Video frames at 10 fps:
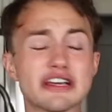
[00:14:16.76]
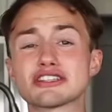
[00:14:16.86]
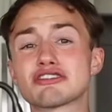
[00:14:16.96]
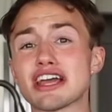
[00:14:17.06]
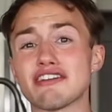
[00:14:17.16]

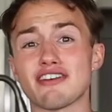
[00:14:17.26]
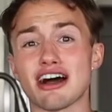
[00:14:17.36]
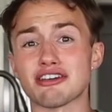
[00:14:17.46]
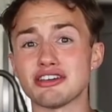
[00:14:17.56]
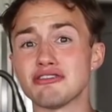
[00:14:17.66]
This Great
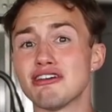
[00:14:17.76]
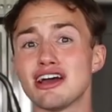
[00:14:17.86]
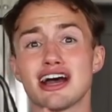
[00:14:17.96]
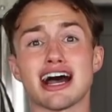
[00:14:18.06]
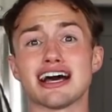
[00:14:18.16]
Value
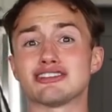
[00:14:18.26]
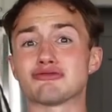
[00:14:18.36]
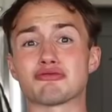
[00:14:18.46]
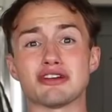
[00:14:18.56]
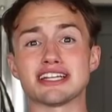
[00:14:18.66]
has
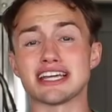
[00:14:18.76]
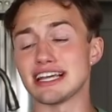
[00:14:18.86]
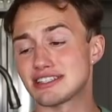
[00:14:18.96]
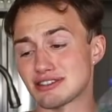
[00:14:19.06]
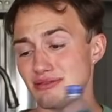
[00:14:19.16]

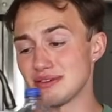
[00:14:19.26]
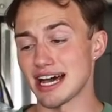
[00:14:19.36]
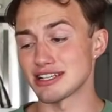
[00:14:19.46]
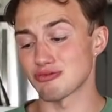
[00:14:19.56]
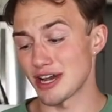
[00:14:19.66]

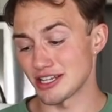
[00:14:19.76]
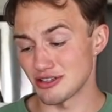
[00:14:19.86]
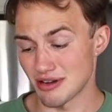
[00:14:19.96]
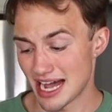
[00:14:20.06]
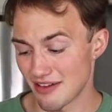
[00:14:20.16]
way
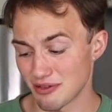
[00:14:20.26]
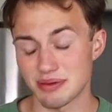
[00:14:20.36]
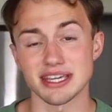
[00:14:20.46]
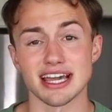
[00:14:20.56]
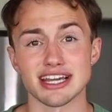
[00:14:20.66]
too high of a
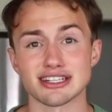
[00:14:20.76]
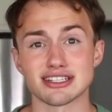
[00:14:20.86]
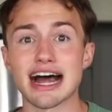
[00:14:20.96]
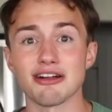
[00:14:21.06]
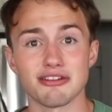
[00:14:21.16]

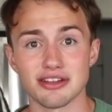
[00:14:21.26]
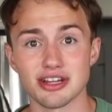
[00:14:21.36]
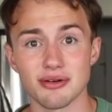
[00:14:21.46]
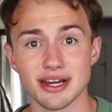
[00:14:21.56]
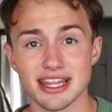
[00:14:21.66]
pH. I don't
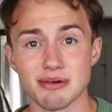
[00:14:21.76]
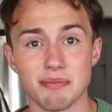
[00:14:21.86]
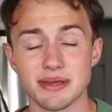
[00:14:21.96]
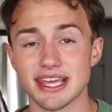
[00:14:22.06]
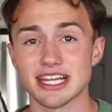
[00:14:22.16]
know anything
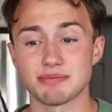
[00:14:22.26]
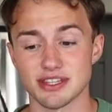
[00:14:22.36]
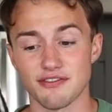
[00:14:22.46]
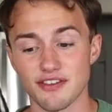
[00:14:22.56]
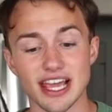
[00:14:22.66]
about pH, but
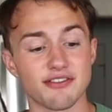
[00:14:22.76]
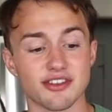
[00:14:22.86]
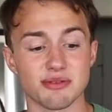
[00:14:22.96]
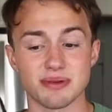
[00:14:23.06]
the flavor of the